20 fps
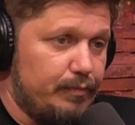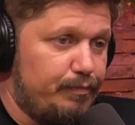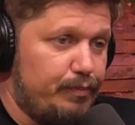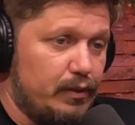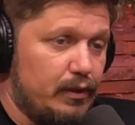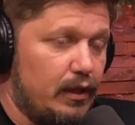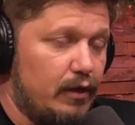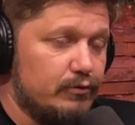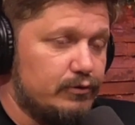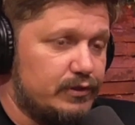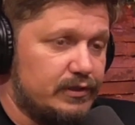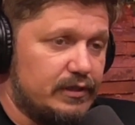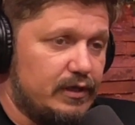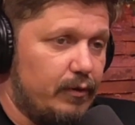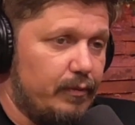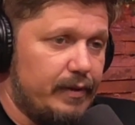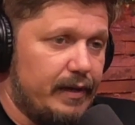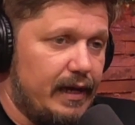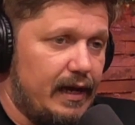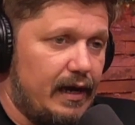Pelosi gonna
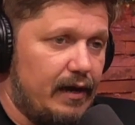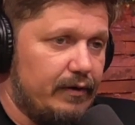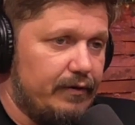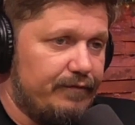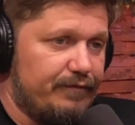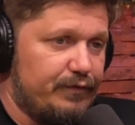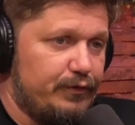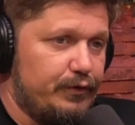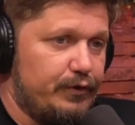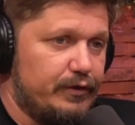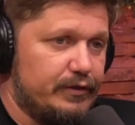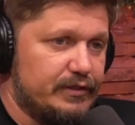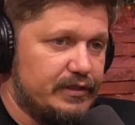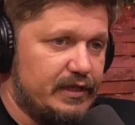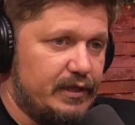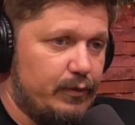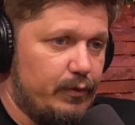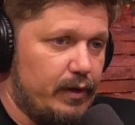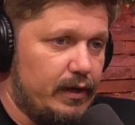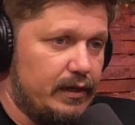be out in a few years
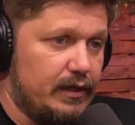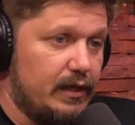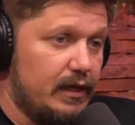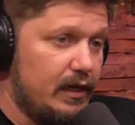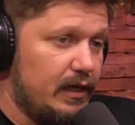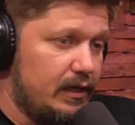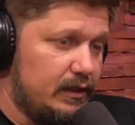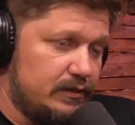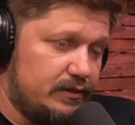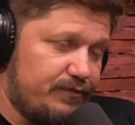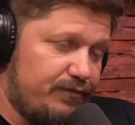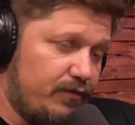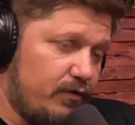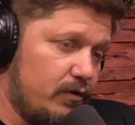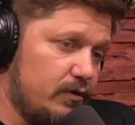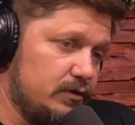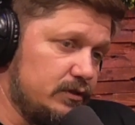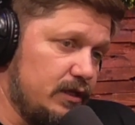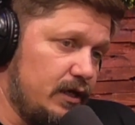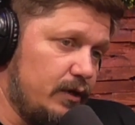anyway. As far
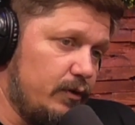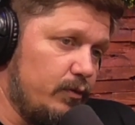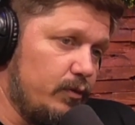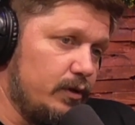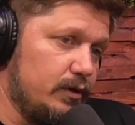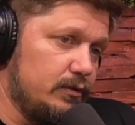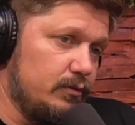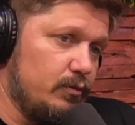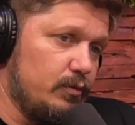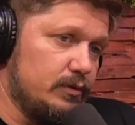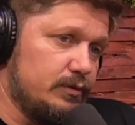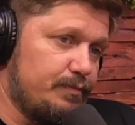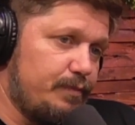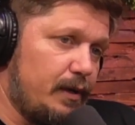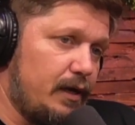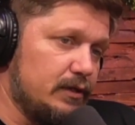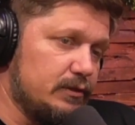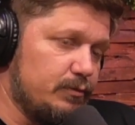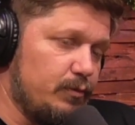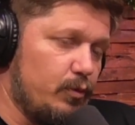as like what's
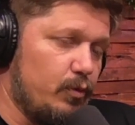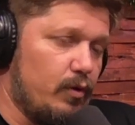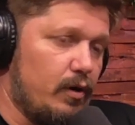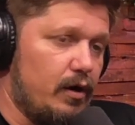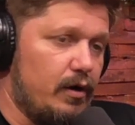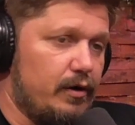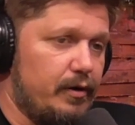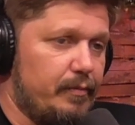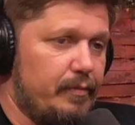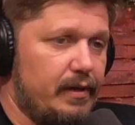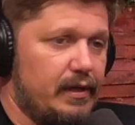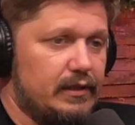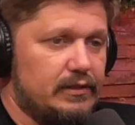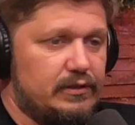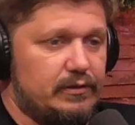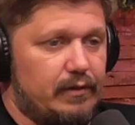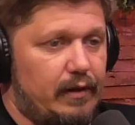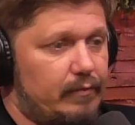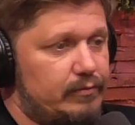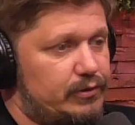possible with her in the bed,
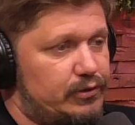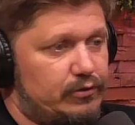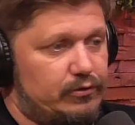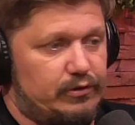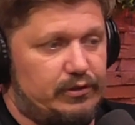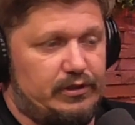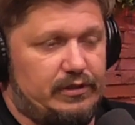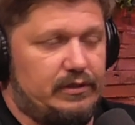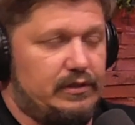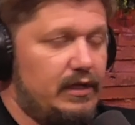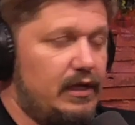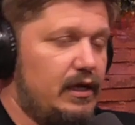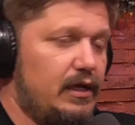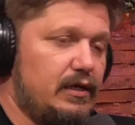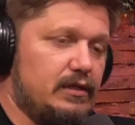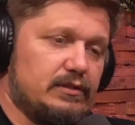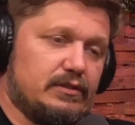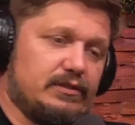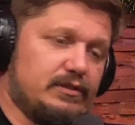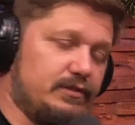I'm sure she
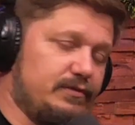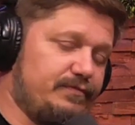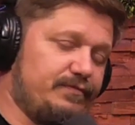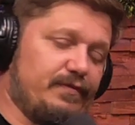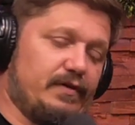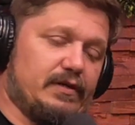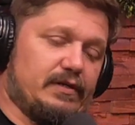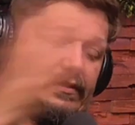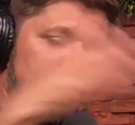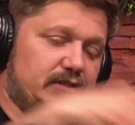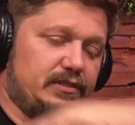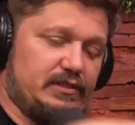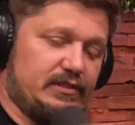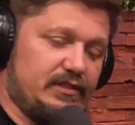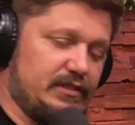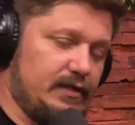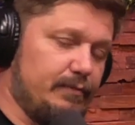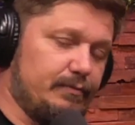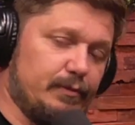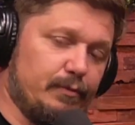just fucking
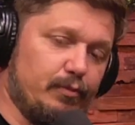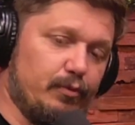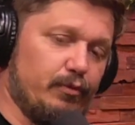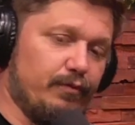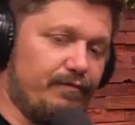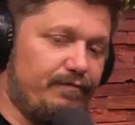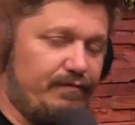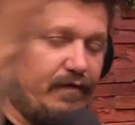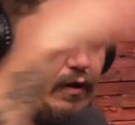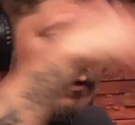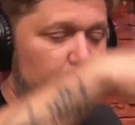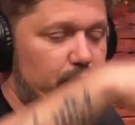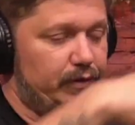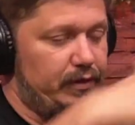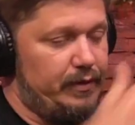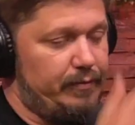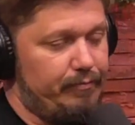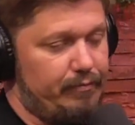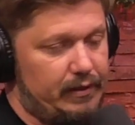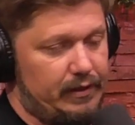susceptible to folding
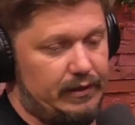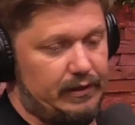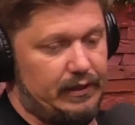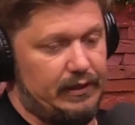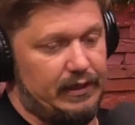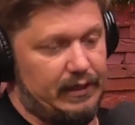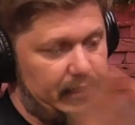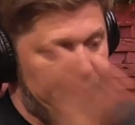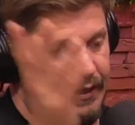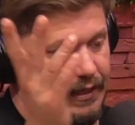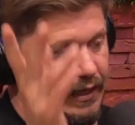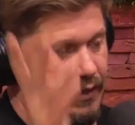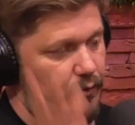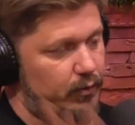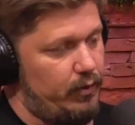and bending any kind of